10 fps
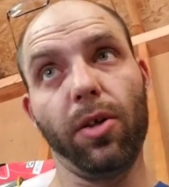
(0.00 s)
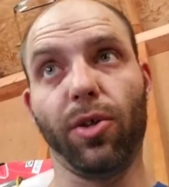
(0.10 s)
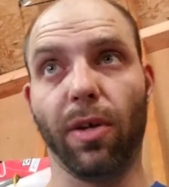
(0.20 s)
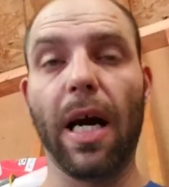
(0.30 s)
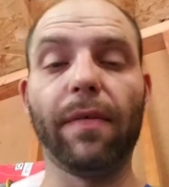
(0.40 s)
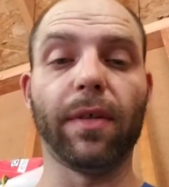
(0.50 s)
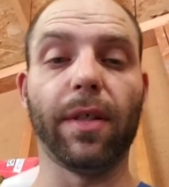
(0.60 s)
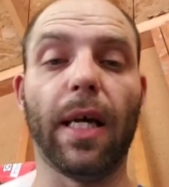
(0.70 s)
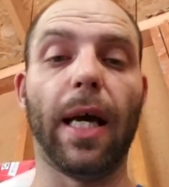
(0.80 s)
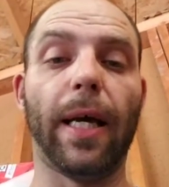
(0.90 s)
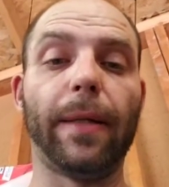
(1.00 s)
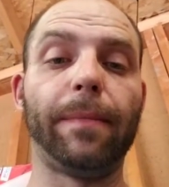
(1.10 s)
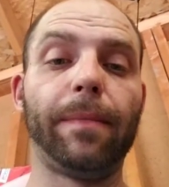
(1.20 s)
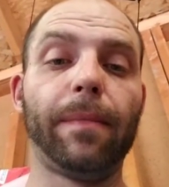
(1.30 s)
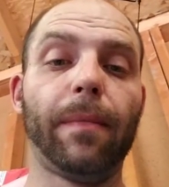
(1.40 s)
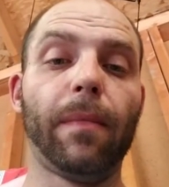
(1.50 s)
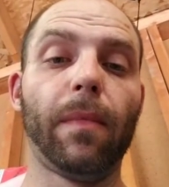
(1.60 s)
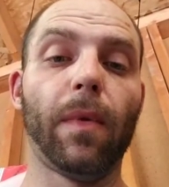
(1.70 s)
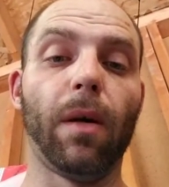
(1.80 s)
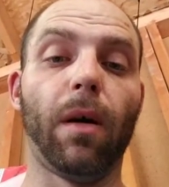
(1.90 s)
driver side
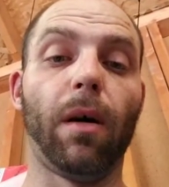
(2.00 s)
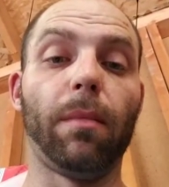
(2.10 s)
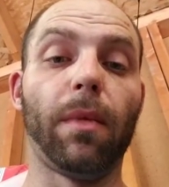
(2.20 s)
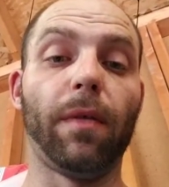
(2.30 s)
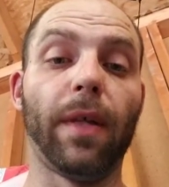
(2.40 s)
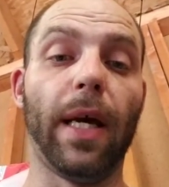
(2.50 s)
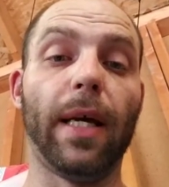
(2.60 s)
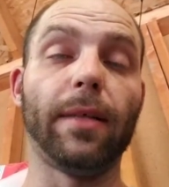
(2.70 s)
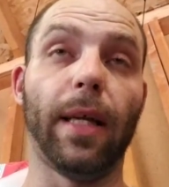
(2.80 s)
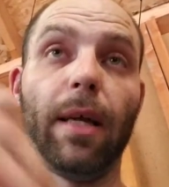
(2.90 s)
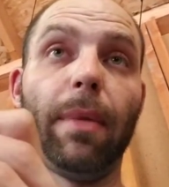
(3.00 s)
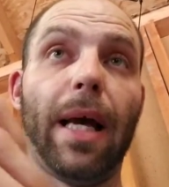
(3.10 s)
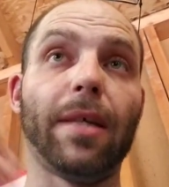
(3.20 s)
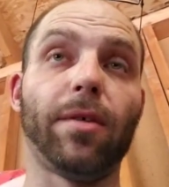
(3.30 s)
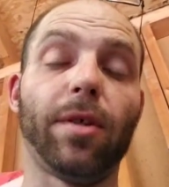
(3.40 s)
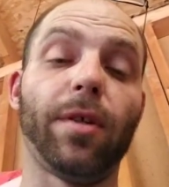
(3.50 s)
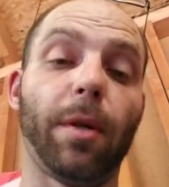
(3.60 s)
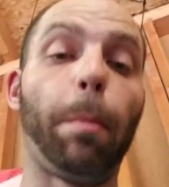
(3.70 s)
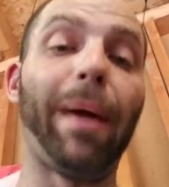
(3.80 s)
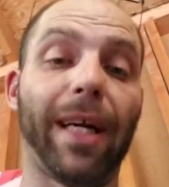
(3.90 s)
um, of the heads and passenger; They're
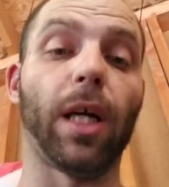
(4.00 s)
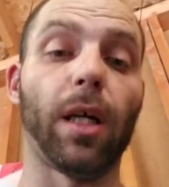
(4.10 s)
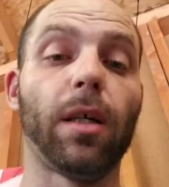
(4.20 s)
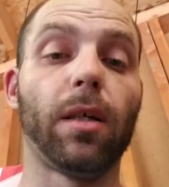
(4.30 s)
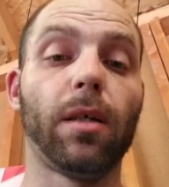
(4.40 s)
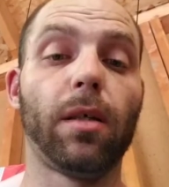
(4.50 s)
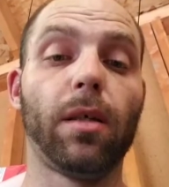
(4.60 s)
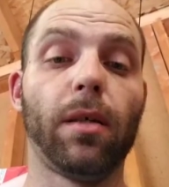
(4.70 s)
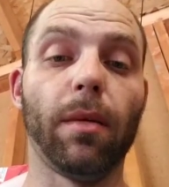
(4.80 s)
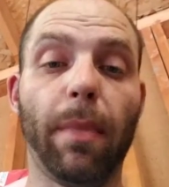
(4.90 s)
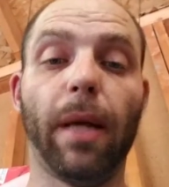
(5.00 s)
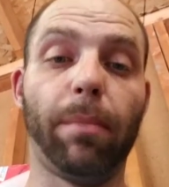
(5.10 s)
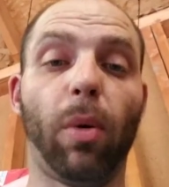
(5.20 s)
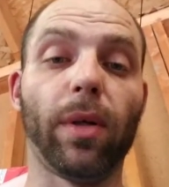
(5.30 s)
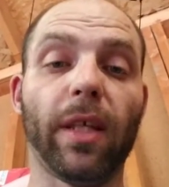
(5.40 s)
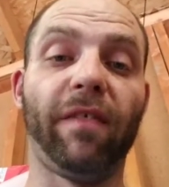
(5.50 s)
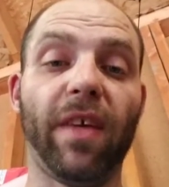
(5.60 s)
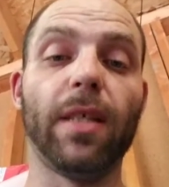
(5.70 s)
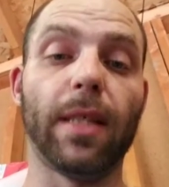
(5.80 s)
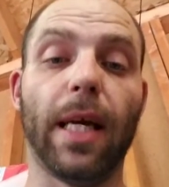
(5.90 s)
bigger the main port that
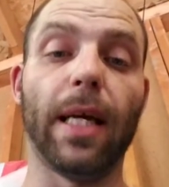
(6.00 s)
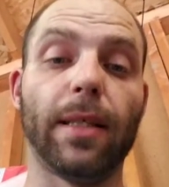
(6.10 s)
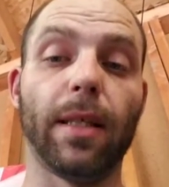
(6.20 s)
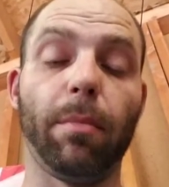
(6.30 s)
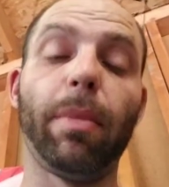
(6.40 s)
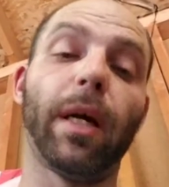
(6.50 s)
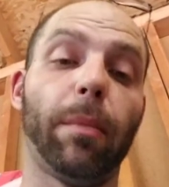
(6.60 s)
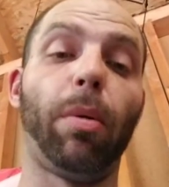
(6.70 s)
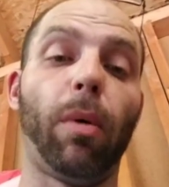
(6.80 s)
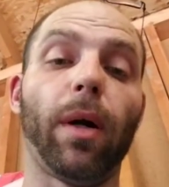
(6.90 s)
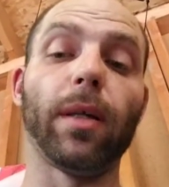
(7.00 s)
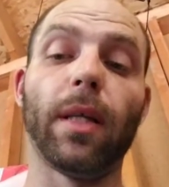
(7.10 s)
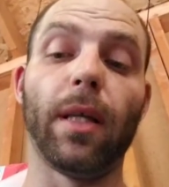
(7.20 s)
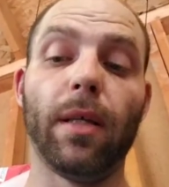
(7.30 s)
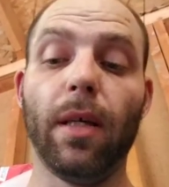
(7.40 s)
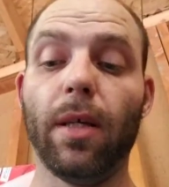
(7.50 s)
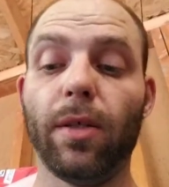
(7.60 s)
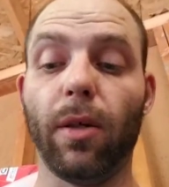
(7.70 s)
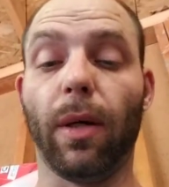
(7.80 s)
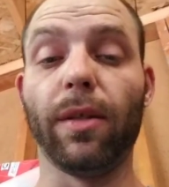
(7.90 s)
feeds the heads is a bigger port.
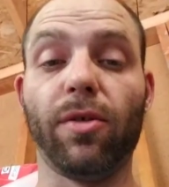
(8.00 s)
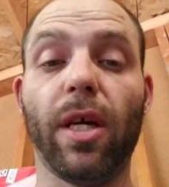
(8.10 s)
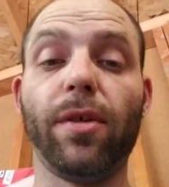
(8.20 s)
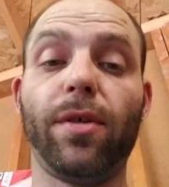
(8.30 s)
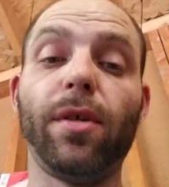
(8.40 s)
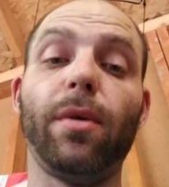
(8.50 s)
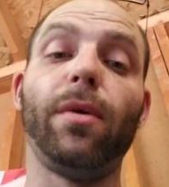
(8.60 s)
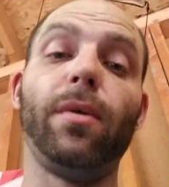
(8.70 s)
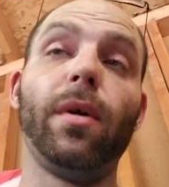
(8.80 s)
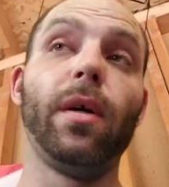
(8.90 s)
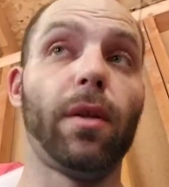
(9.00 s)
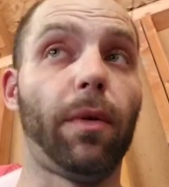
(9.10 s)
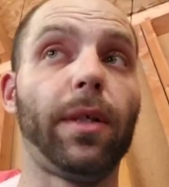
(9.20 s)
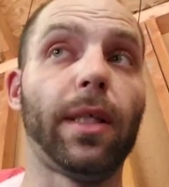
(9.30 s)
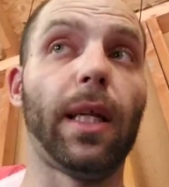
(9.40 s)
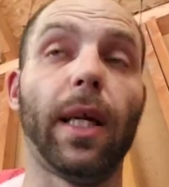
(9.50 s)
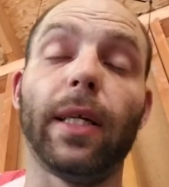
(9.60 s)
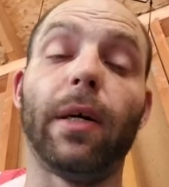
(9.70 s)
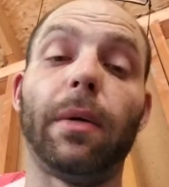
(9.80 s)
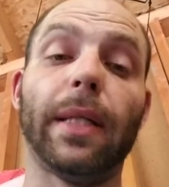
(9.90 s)
So on the Gen 2, the reason I
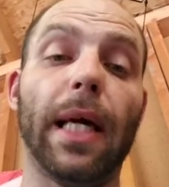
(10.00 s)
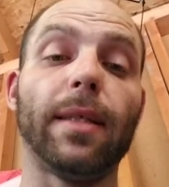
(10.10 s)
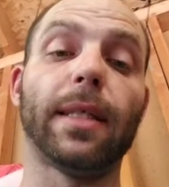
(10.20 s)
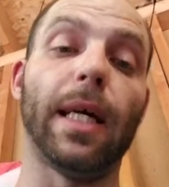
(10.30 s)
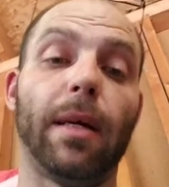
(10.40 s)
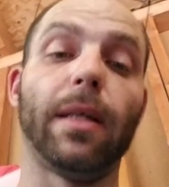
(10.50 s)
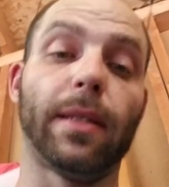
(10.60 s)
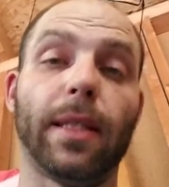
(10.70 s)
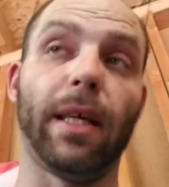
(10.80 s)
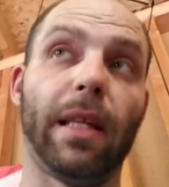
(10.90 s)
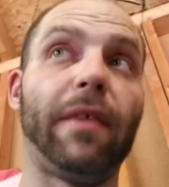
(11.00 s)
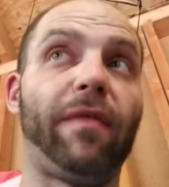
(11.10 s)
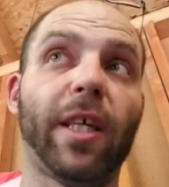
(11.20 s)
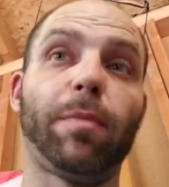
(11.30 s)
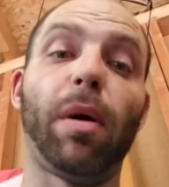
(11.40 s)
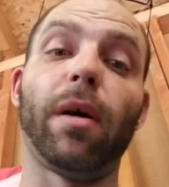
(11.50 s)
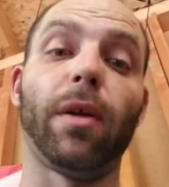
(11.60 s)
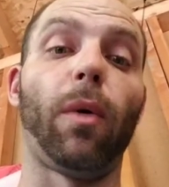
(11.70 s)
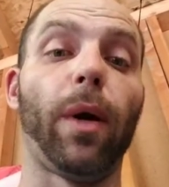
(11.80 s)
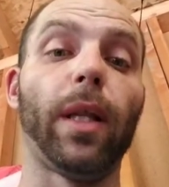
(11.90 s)
like going with that is got it's they, they fixed part of
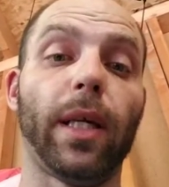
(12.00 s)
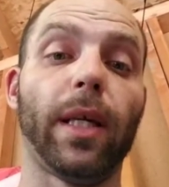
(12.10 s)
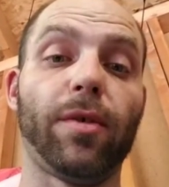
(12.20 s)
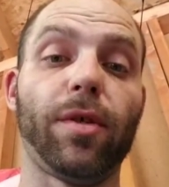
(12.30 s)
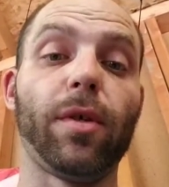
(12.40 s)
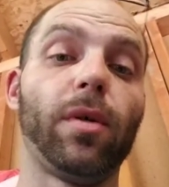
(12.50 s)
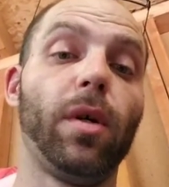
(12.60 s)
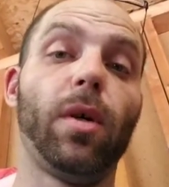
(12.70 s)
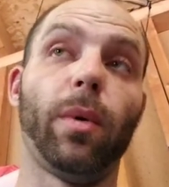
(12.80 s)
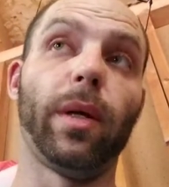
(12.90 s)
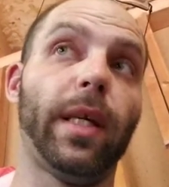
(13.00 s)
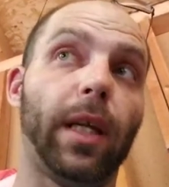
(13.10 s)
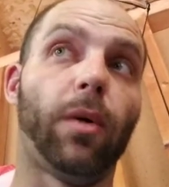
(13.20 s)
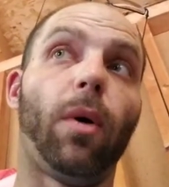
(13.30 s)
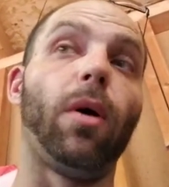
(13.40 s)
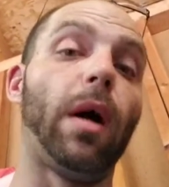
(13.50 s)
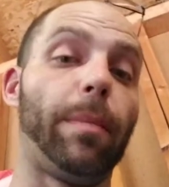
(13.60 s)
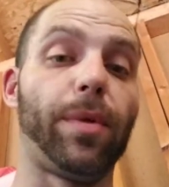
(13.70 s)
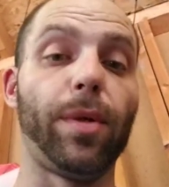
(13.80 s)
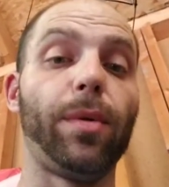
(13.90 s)
their oiling issue with getting oil
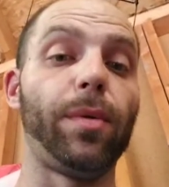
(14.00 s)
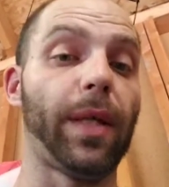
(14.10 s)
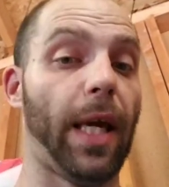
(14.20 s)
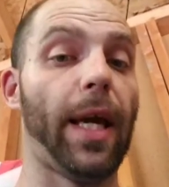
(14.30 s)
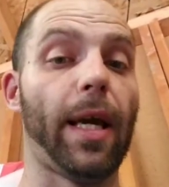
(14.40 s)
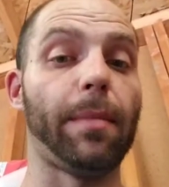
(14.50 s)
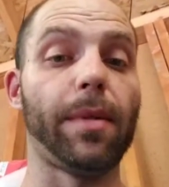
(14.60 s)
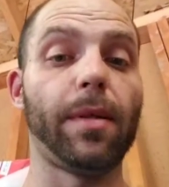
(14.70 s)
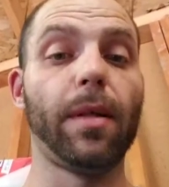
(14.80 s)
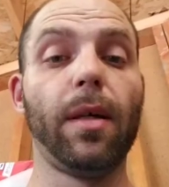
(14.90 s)
up to the cams.